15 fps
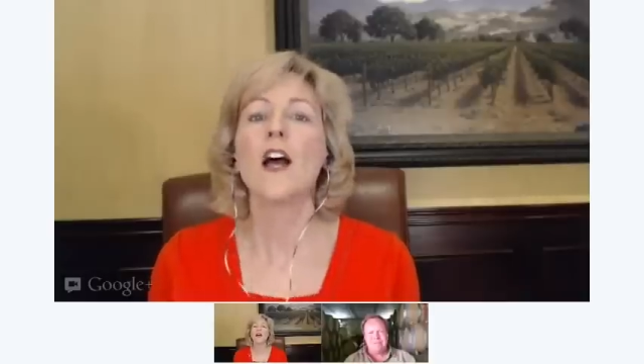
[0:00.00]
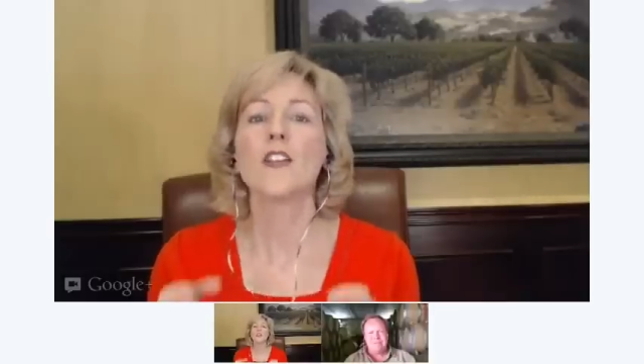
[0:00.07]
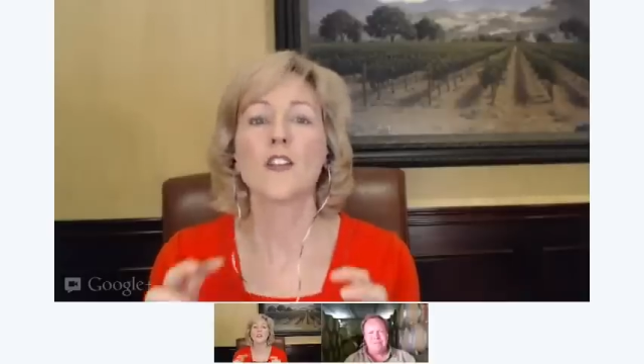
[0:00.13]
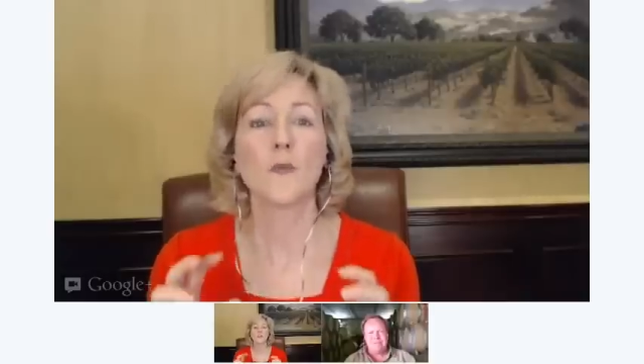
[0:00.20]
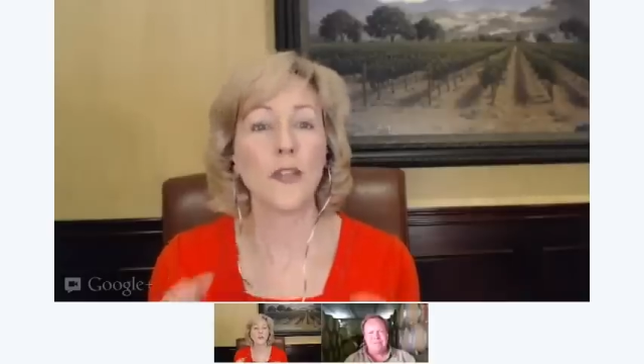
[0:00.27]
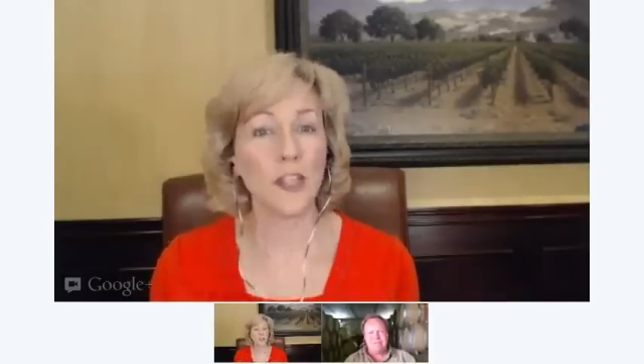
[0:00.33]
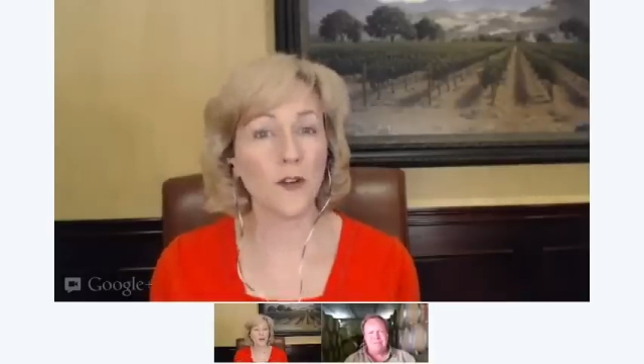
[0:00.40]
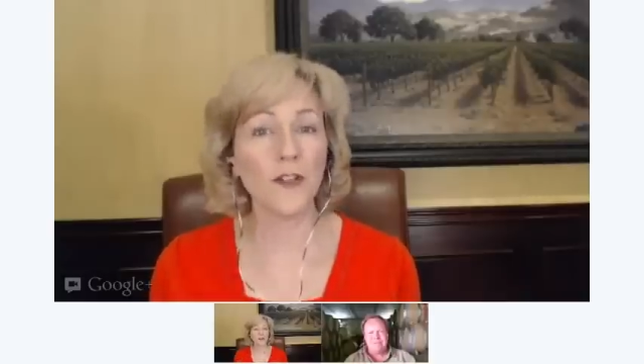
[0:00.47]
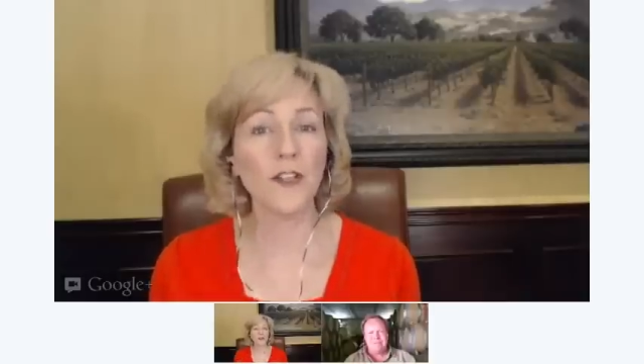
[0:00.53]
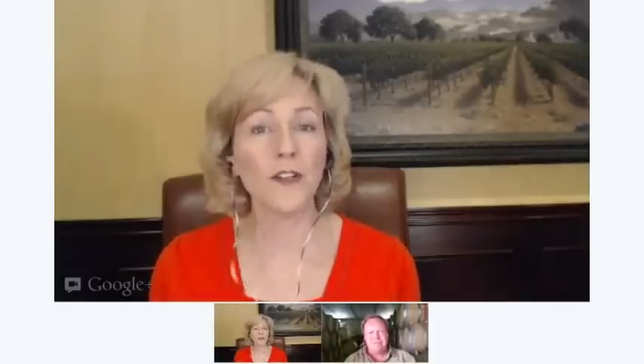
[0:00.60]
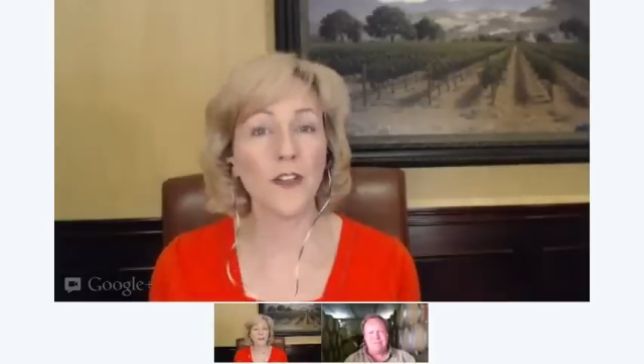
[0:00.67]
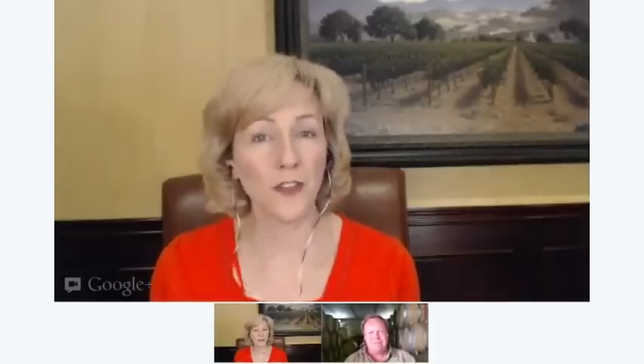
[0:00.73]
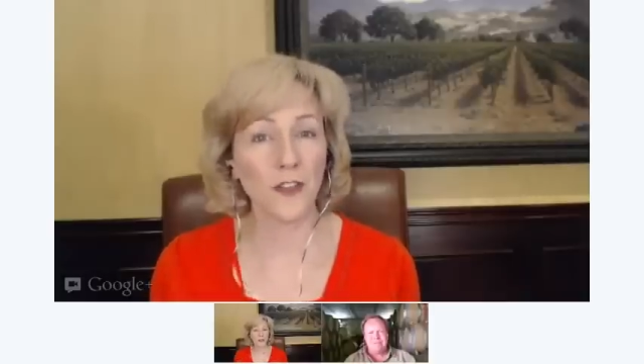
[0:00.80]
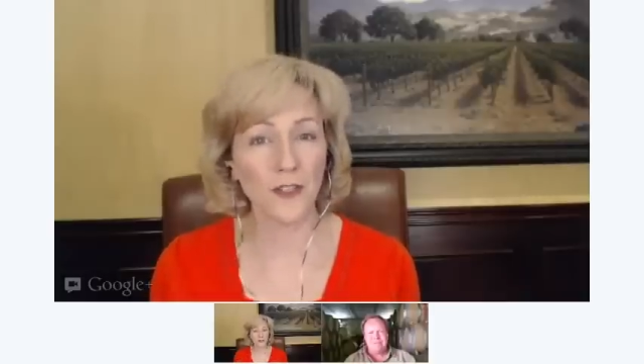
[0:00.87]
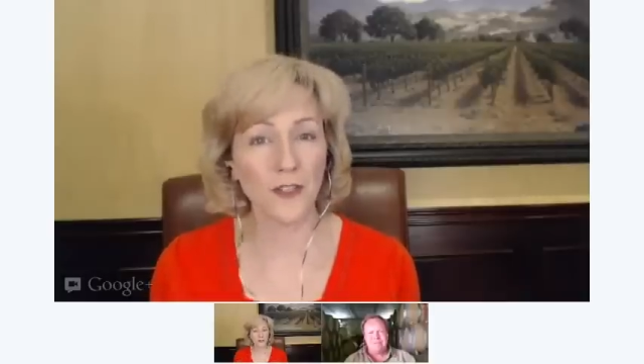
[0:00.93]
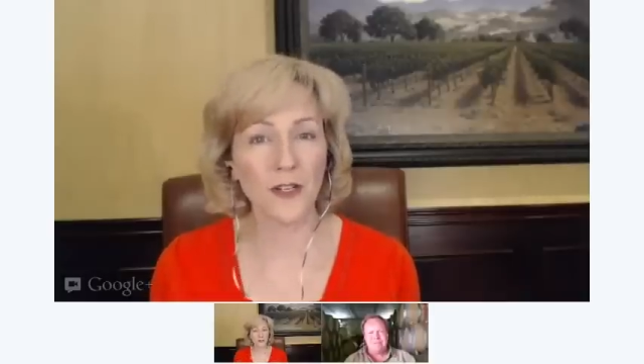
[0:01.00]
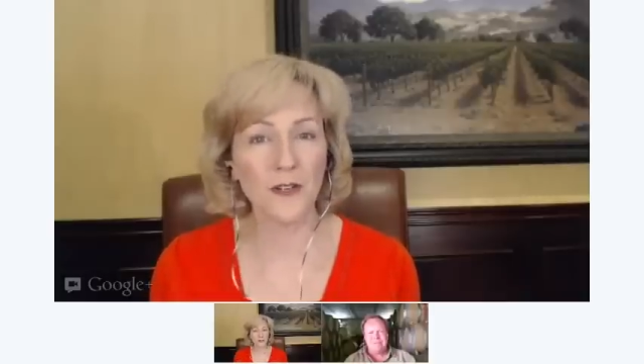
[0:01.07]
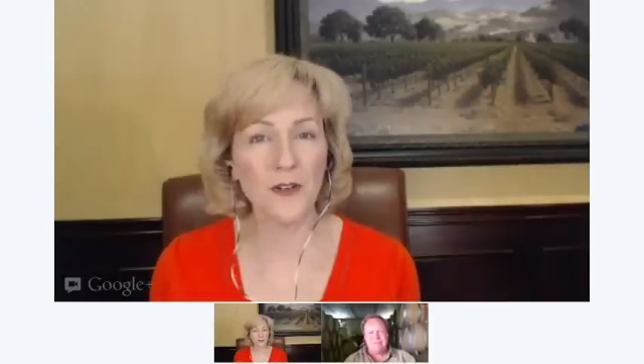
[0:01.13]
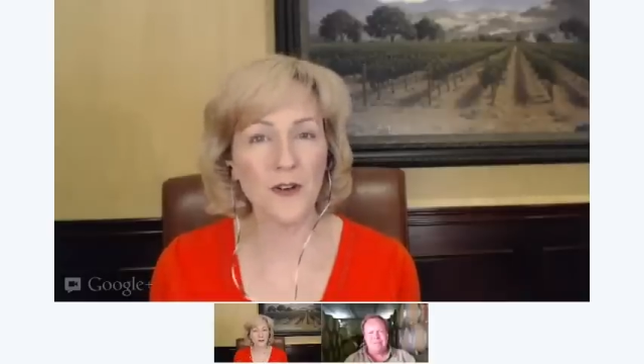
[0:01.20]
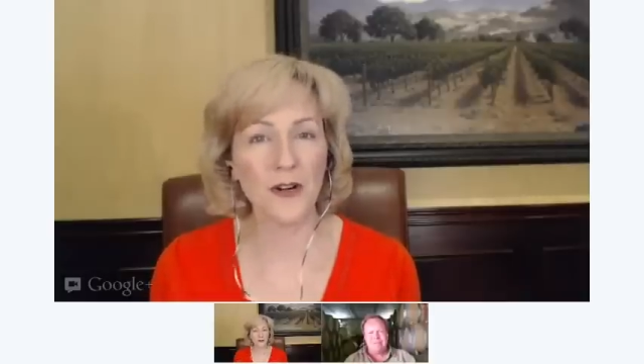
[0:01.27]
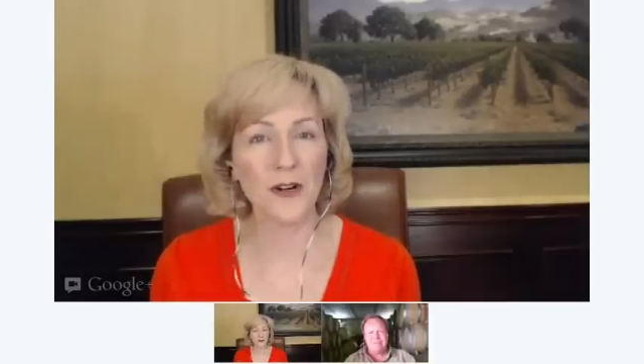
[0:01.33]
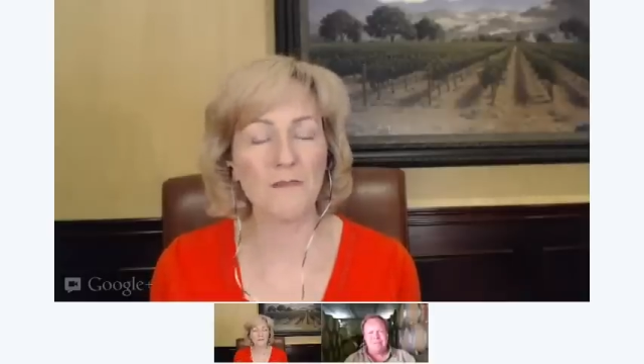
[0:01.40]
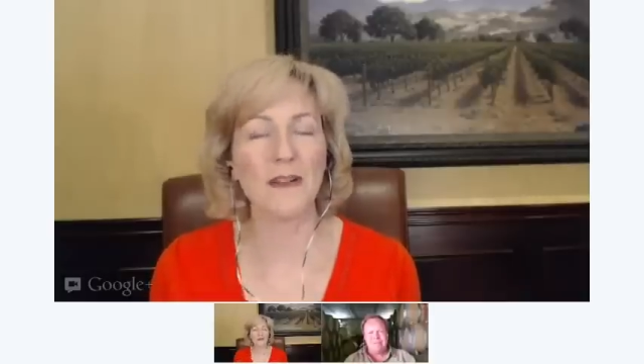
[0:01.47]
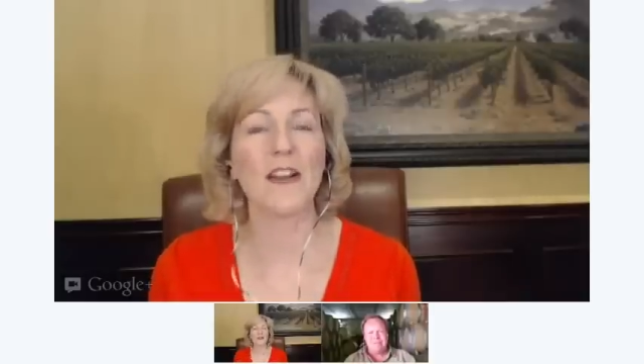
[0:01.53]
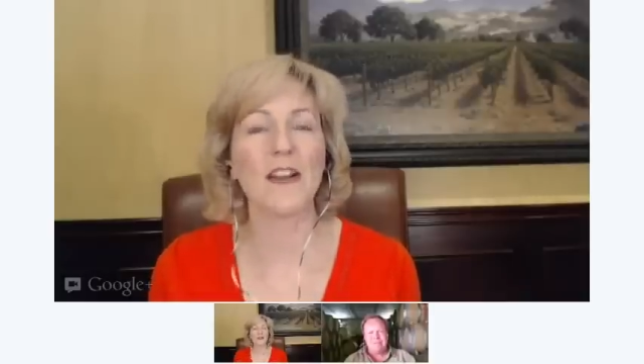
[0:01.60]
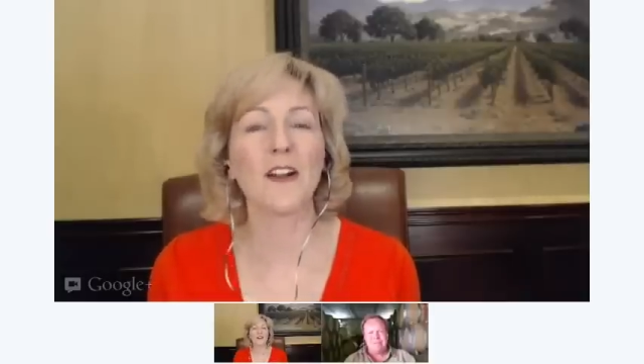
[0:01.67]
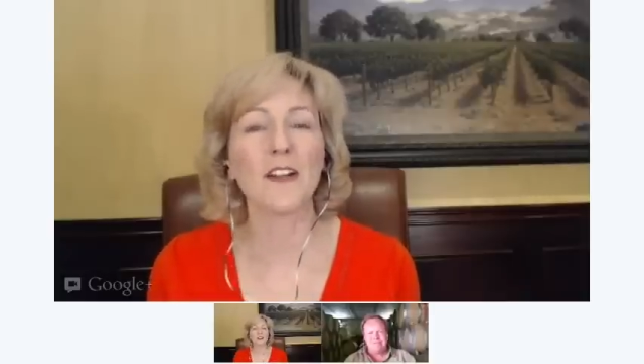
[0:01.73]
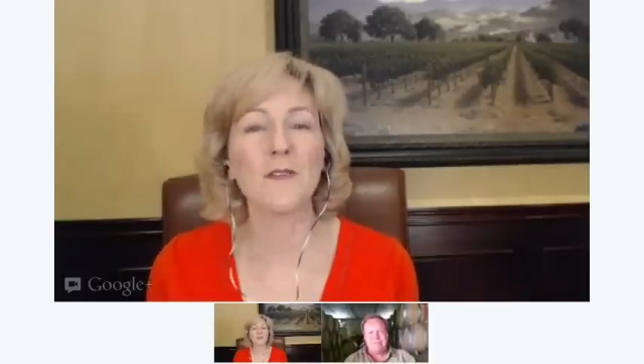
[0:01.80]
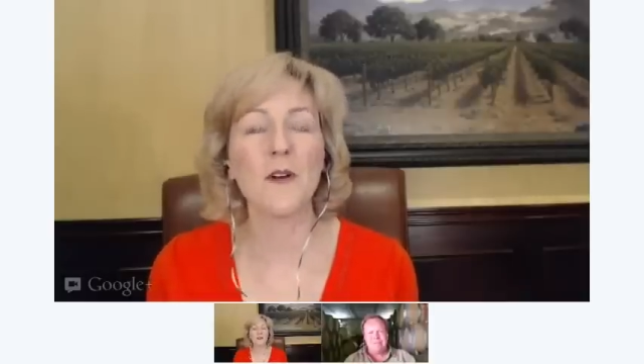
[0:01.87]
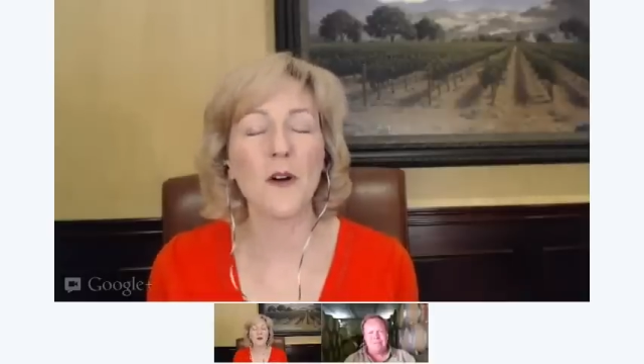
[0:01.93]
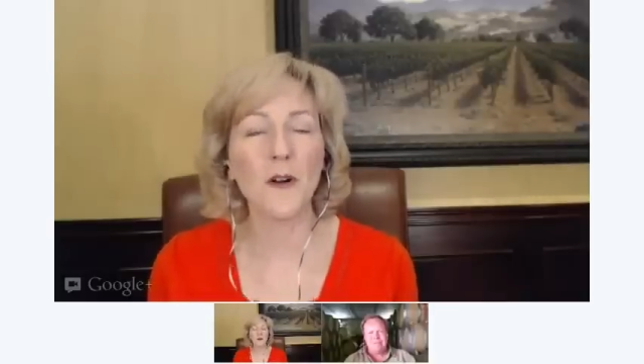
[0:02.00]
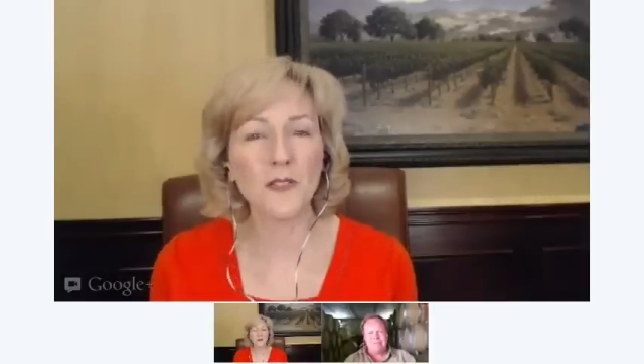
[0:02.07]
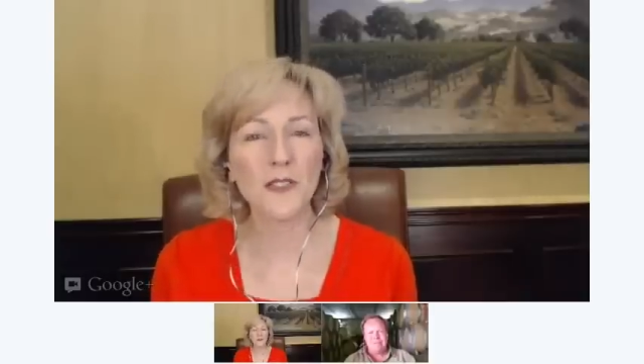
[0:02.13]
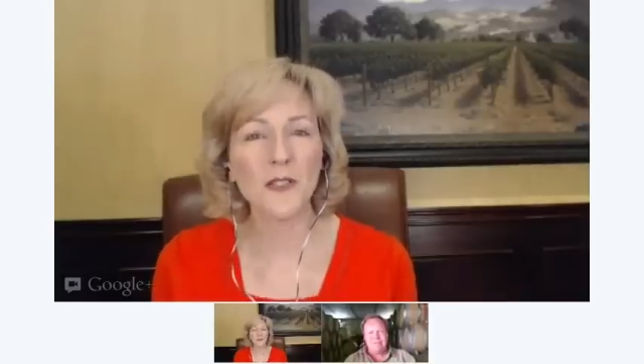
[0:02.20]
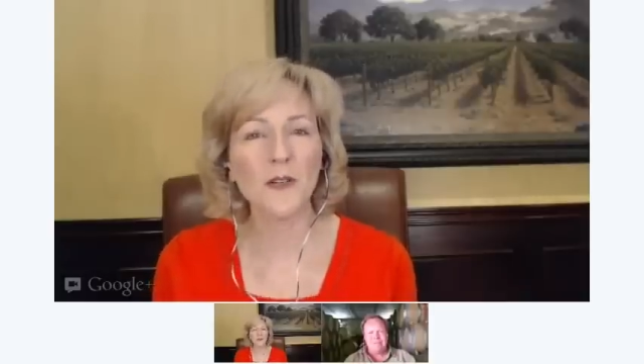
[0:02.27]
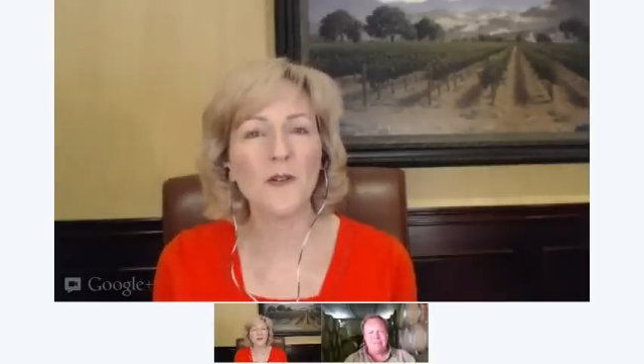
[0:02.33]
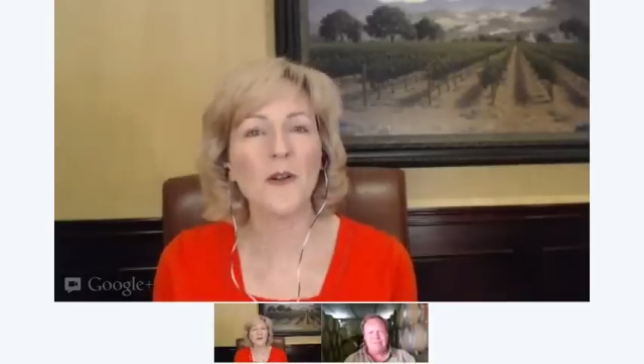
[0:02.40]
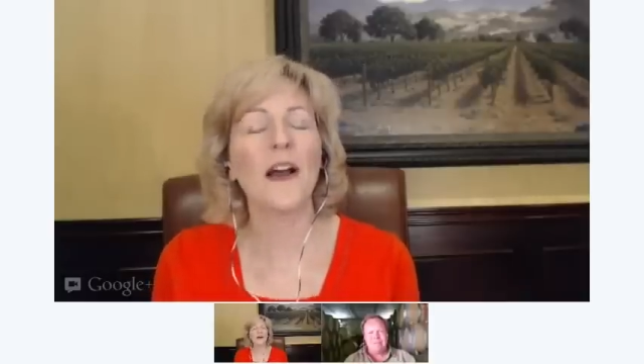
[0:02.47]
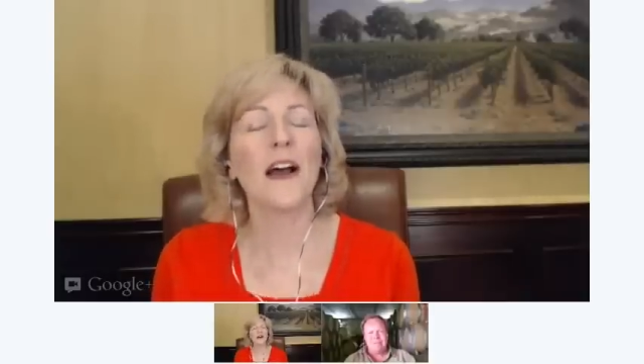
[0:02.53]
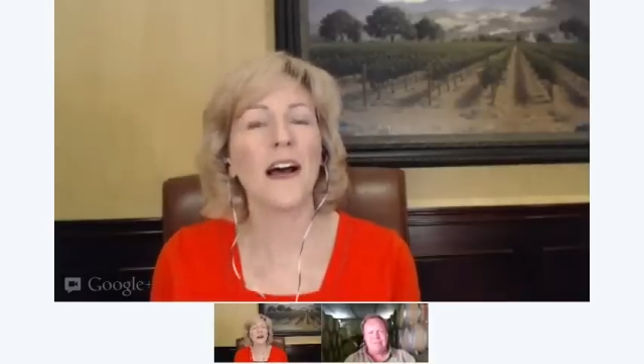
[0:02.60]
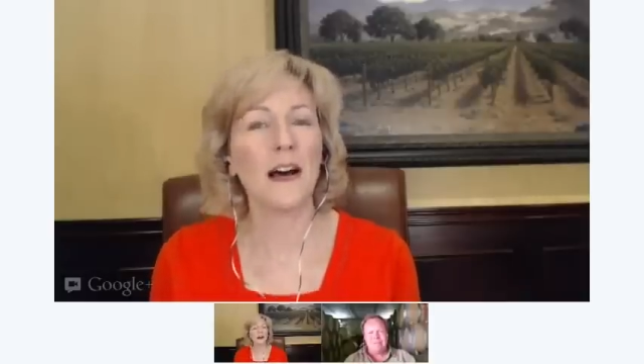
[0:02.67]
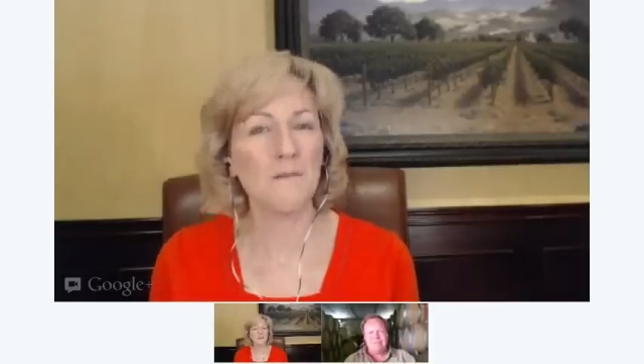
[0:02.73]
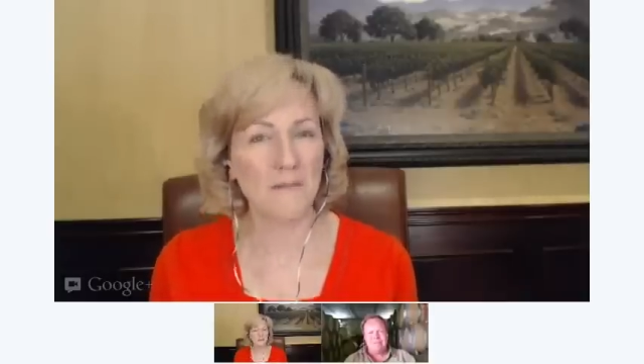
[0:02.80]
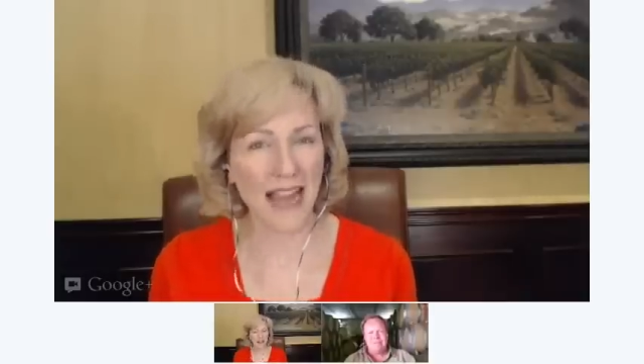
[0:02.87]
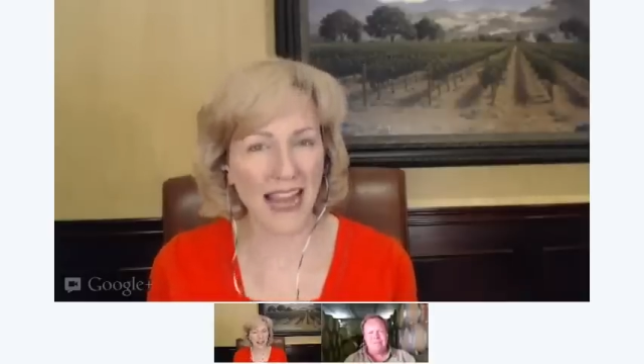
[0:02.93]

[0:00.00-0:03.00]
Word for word: So we know you're thorough, Norm, but are you also a